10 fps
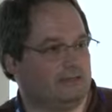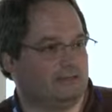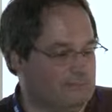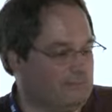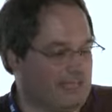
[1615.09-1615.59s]

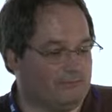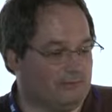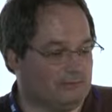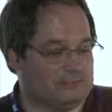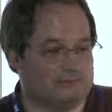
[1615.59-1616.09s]

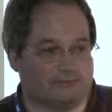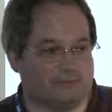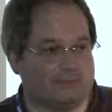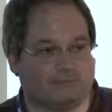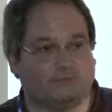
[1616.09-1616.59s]
Manifold isn't going to
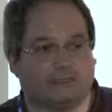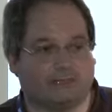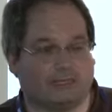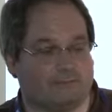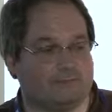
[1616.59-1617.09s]
be able to pick
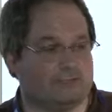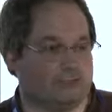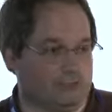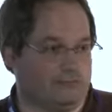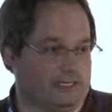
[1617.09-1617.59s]
that up until
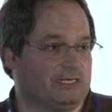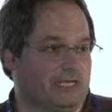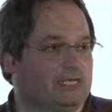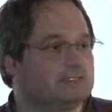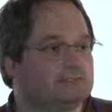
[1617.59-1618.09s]
you
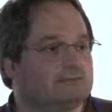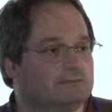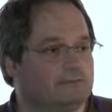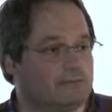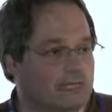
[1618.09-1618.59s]
reindex,
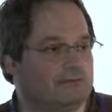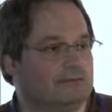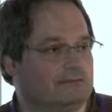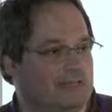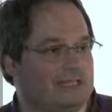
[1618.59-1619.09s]

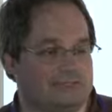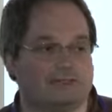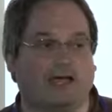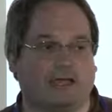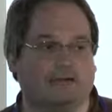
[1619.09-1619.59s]
but that's
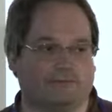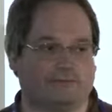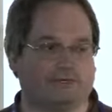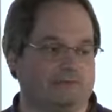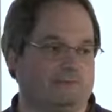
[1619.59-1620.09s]
not a
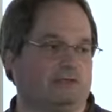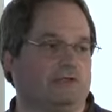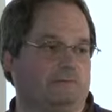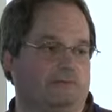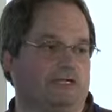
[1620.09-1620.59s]
very typical
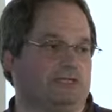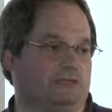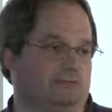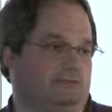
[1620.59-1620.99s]
operation.